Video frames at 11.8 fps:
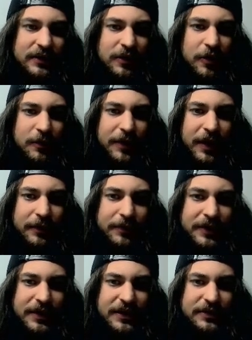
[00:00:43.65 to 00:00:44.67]
Oh,
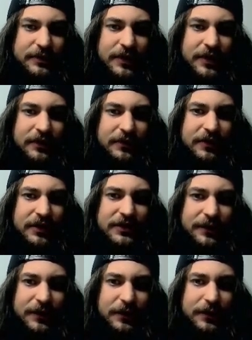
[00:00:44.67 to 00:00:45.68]
probably this way. Well, there's a
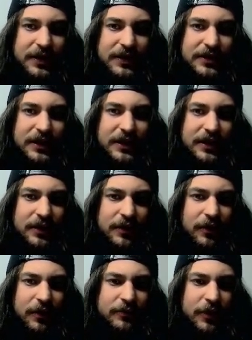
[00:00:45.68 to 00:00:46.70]
few ways I can go.
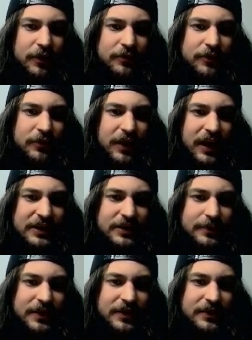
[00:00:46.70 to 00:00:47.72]
Oh, no, no, it has to
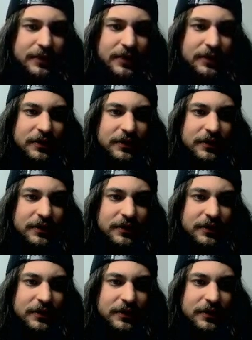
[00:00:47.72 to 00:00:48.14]
be this way.